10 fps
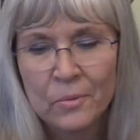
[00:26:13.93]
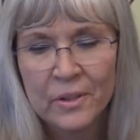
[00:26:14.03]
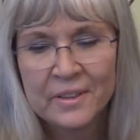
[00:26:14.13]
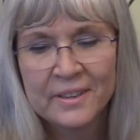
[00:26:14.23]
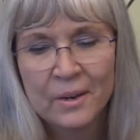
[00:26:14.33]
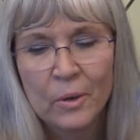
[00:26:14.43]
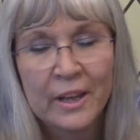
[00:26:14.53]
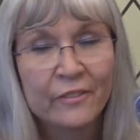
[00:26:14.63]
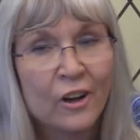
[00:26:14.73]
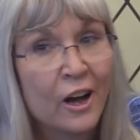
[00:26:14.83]
with us, and we
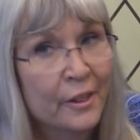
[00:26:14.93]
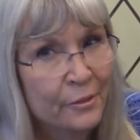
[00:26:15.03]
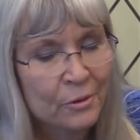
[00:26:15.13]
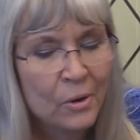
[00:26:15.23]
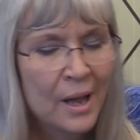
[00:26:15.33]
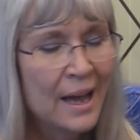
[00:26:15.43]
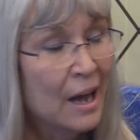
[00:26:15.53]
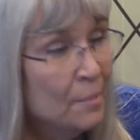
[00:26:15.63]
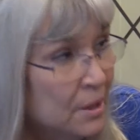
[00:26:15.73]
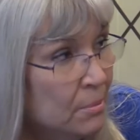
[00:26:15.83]
have gone through
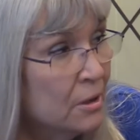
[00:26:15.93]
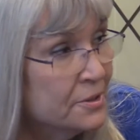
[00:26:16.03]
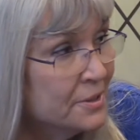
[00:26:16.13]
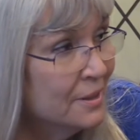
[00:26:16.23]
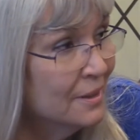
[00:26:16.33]
how many books?